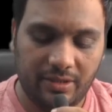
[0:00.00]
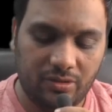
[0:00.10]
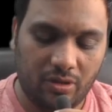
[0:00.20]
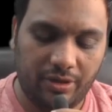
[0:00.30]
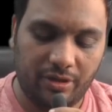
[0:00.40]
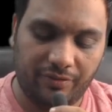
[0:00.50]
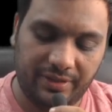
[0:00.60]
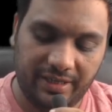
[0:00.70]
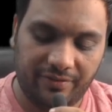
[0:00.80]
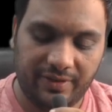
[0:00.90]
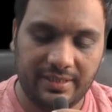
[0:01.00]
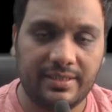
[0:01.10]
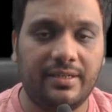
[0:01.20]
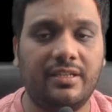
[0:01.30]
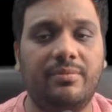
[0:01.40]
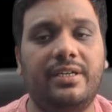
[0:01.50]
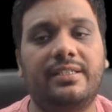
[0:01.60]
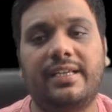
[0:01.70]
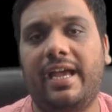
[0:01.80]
So audit of CFS, 30 minutes.